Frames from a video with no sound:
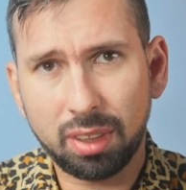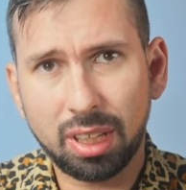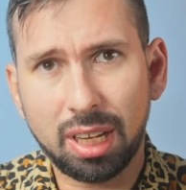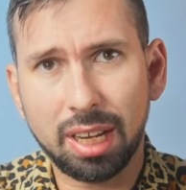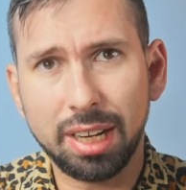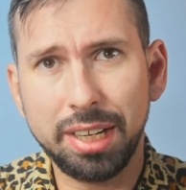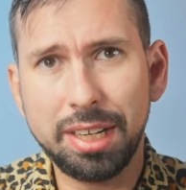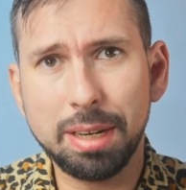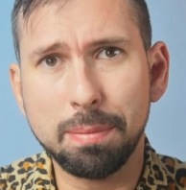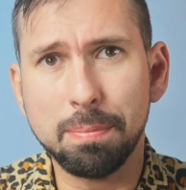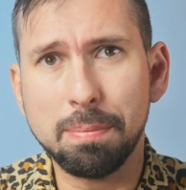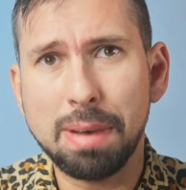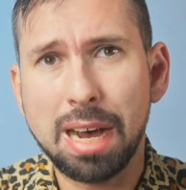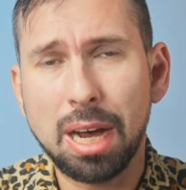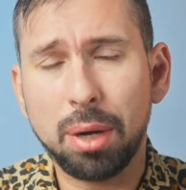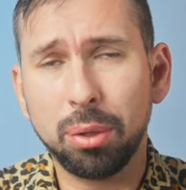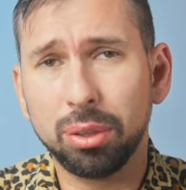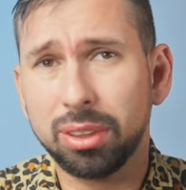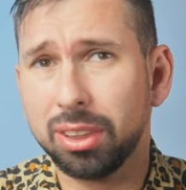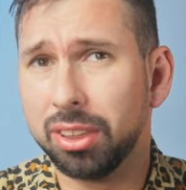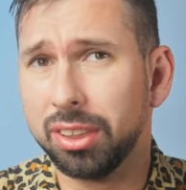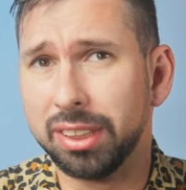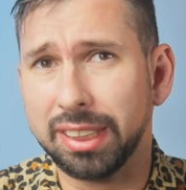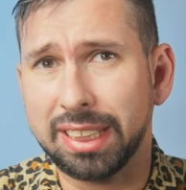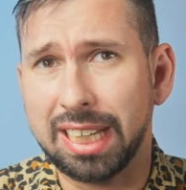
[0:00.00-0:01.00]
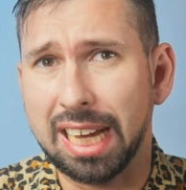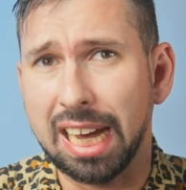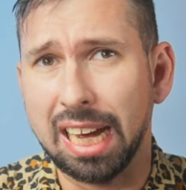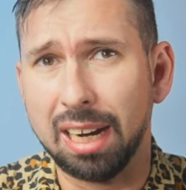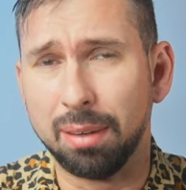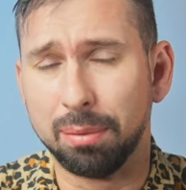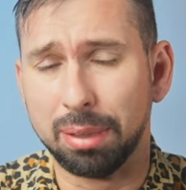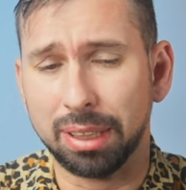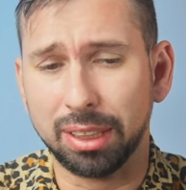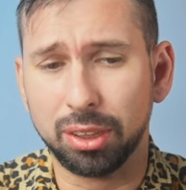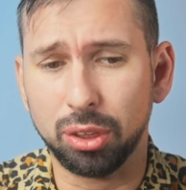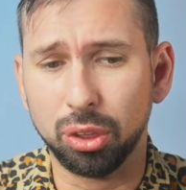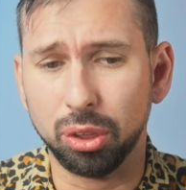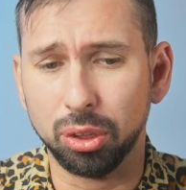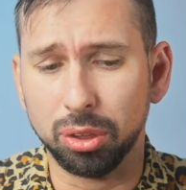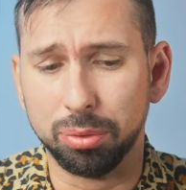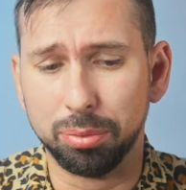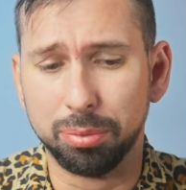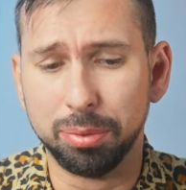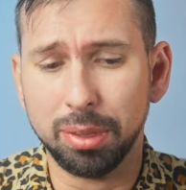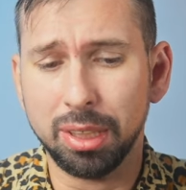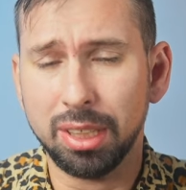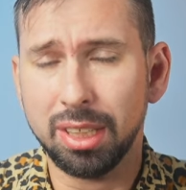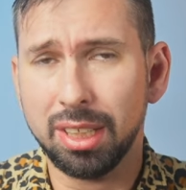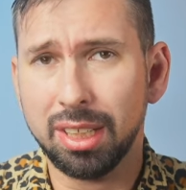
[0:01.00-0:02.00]
the mount on the camera
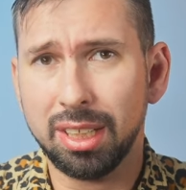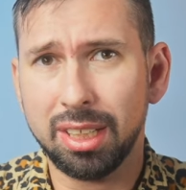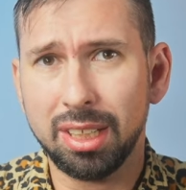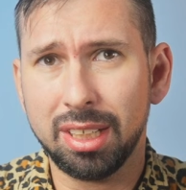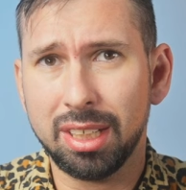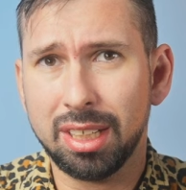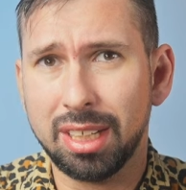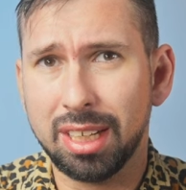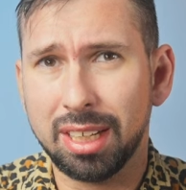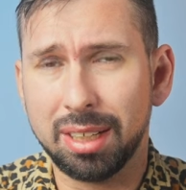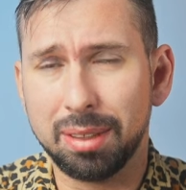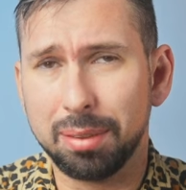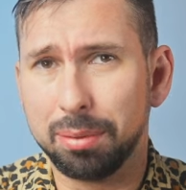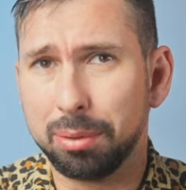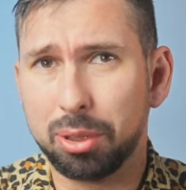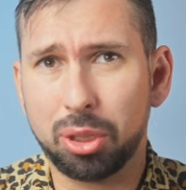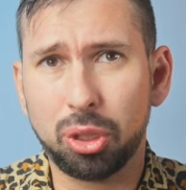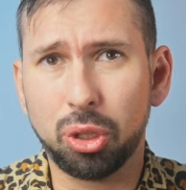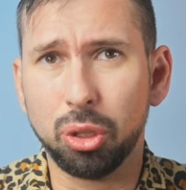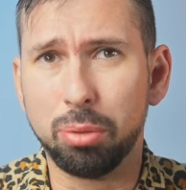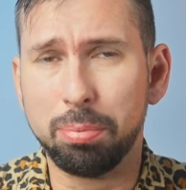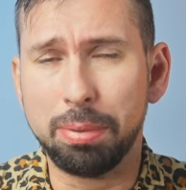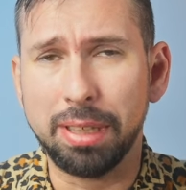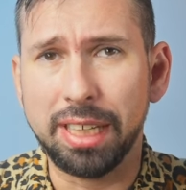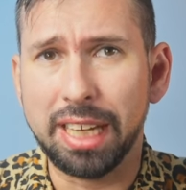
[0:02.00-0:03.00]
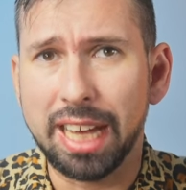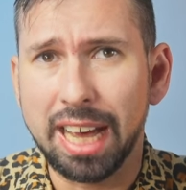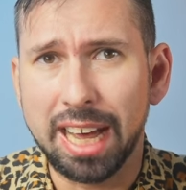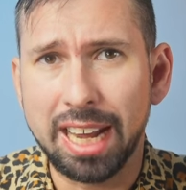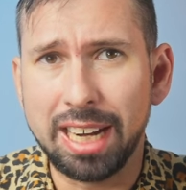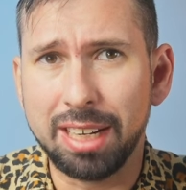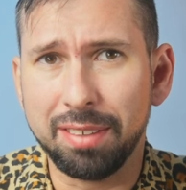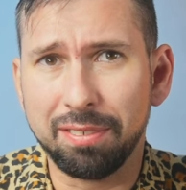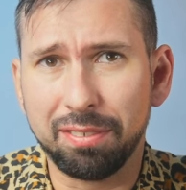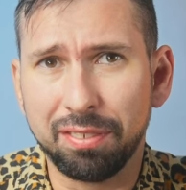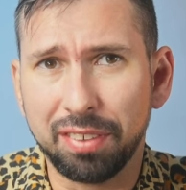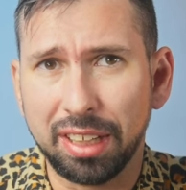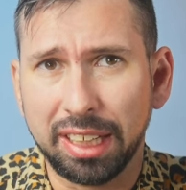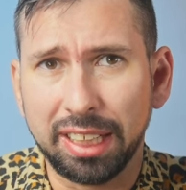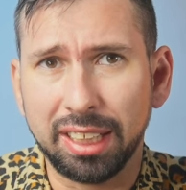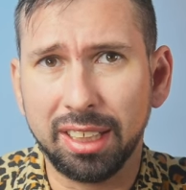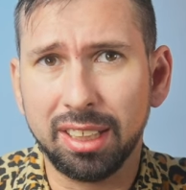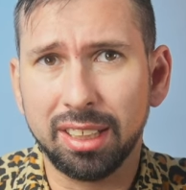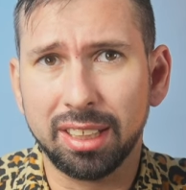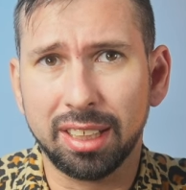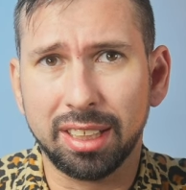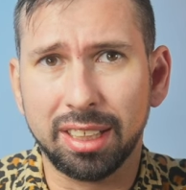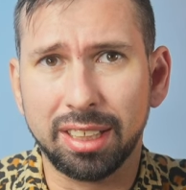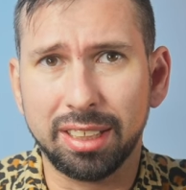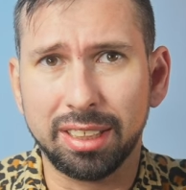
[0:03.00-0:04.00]
could be anything.
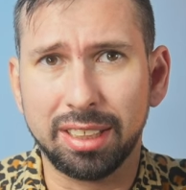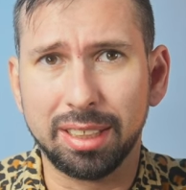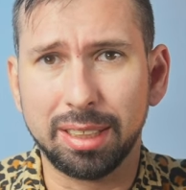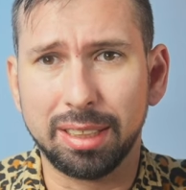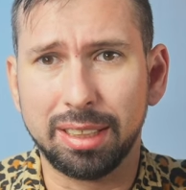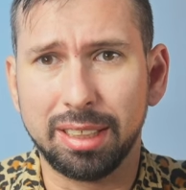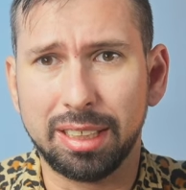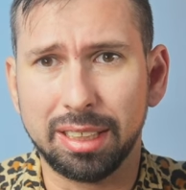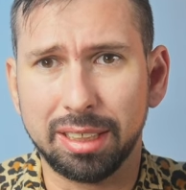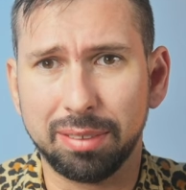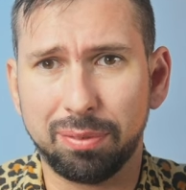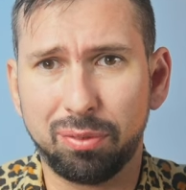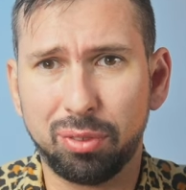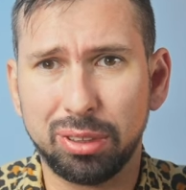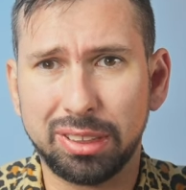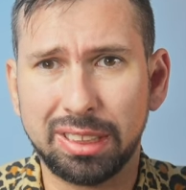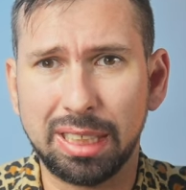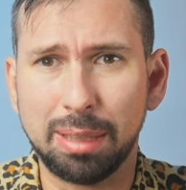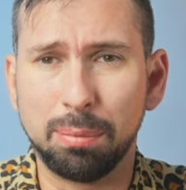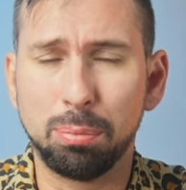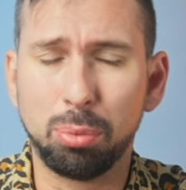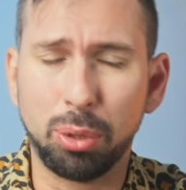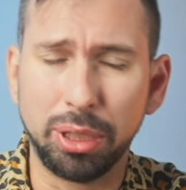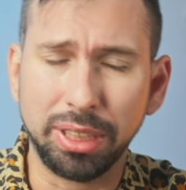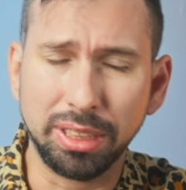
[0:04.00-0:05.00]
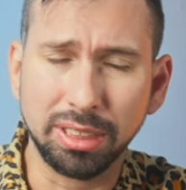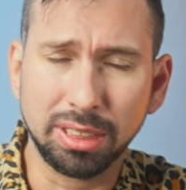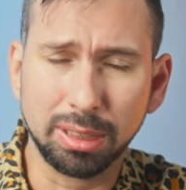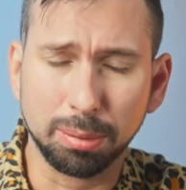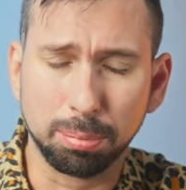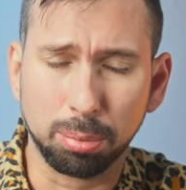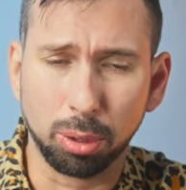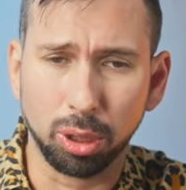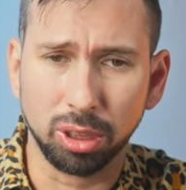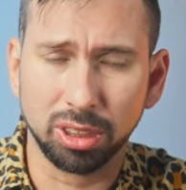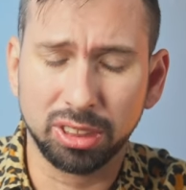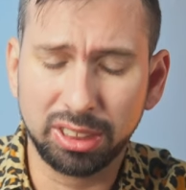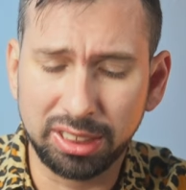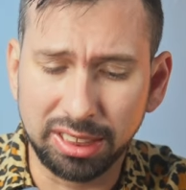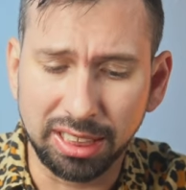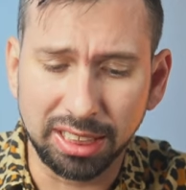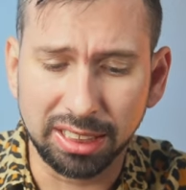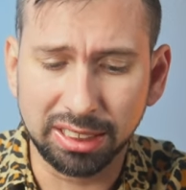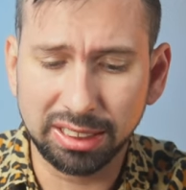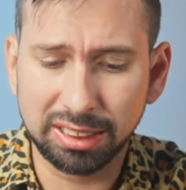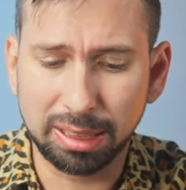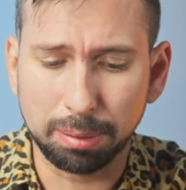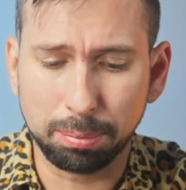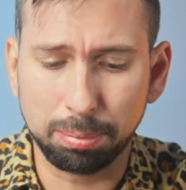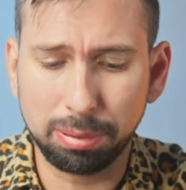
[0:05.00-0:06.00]
The same principle still
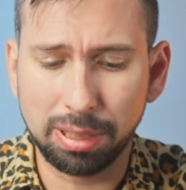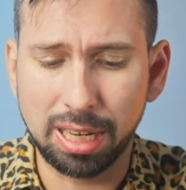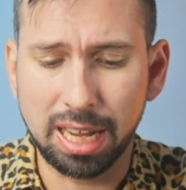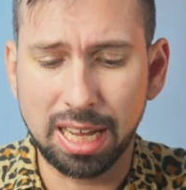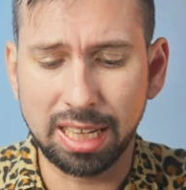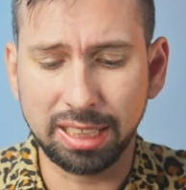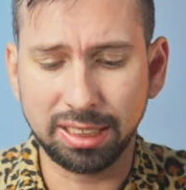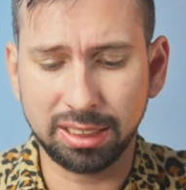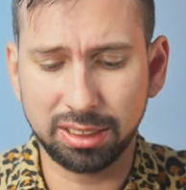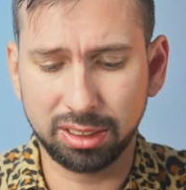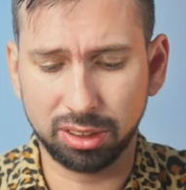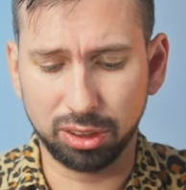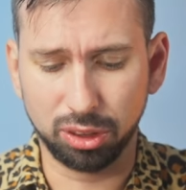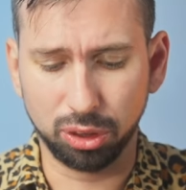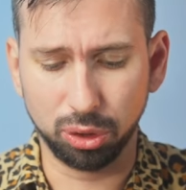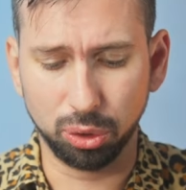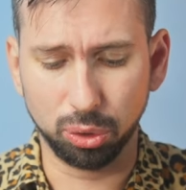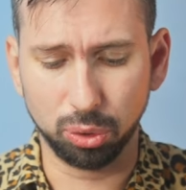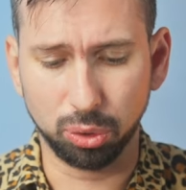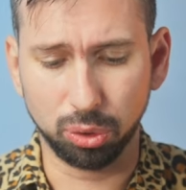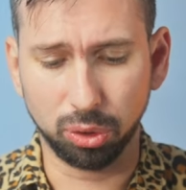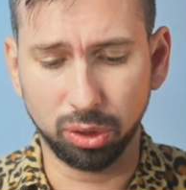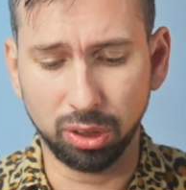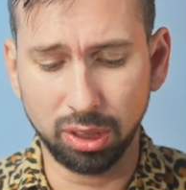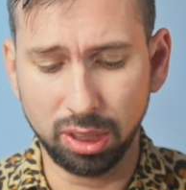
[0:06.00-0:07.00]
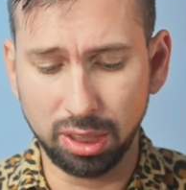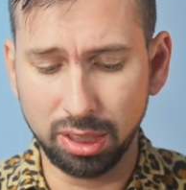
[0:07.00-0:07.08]
applies to